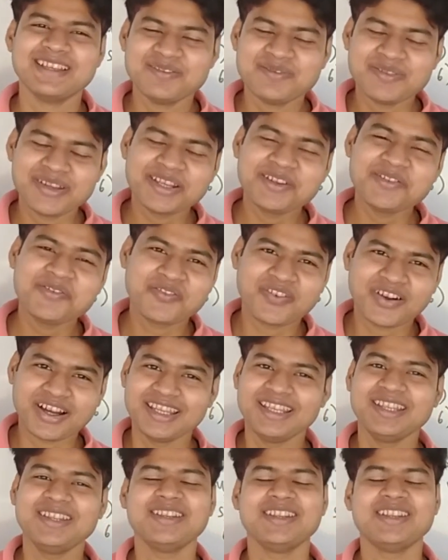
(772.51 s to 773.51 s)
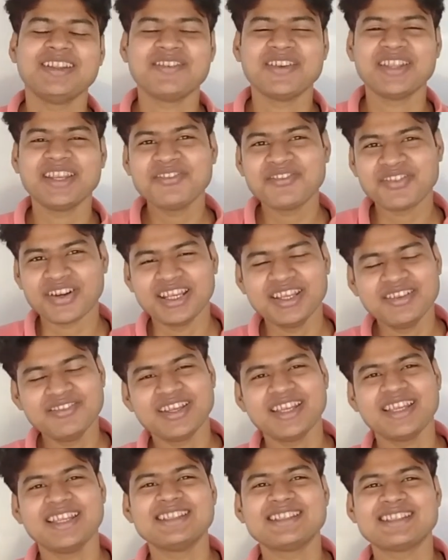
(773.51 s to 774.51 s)
a very funny
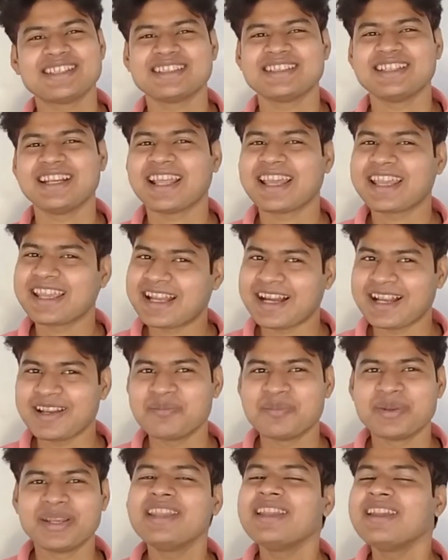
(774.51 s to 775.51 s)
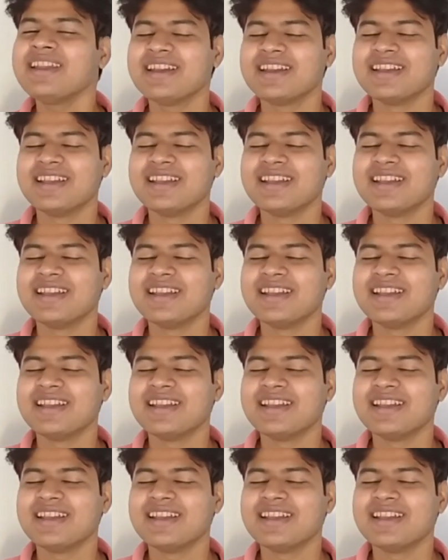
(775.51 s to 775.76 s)
way he said that I can't bring